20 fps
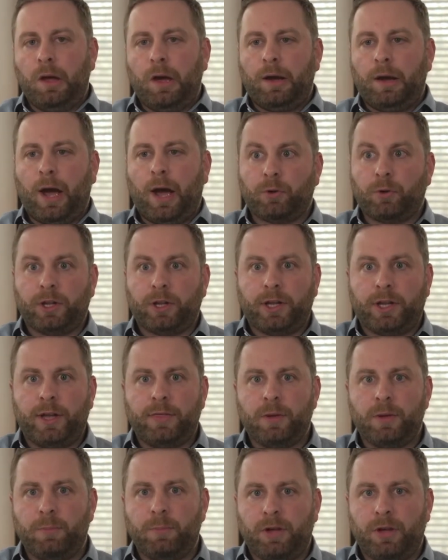and not really
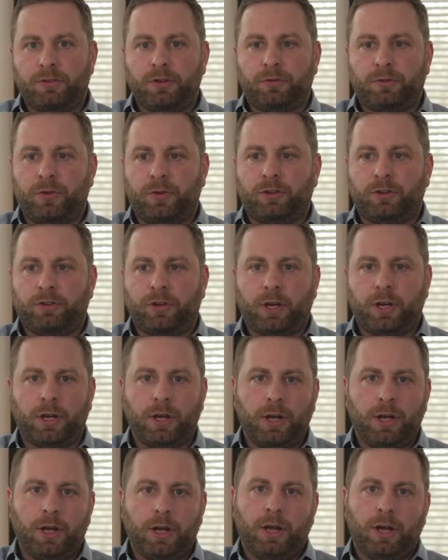in the business fixing
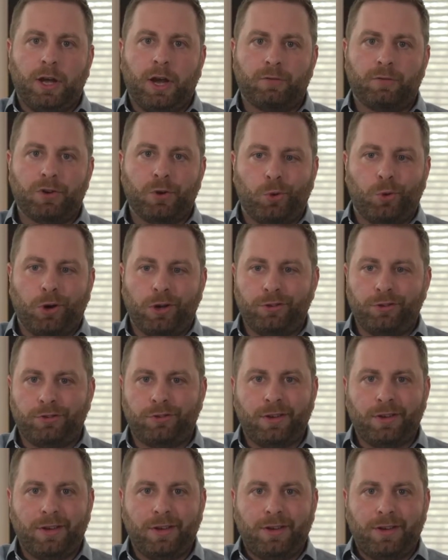
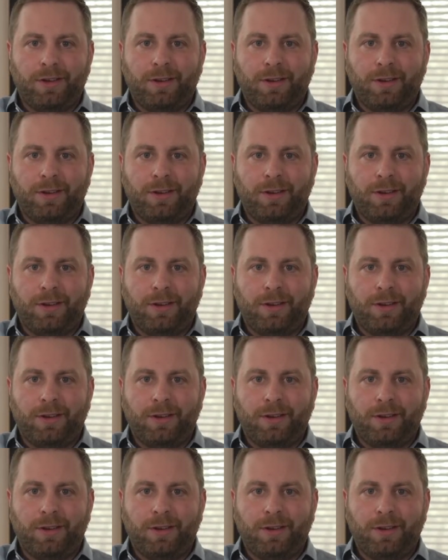everyone's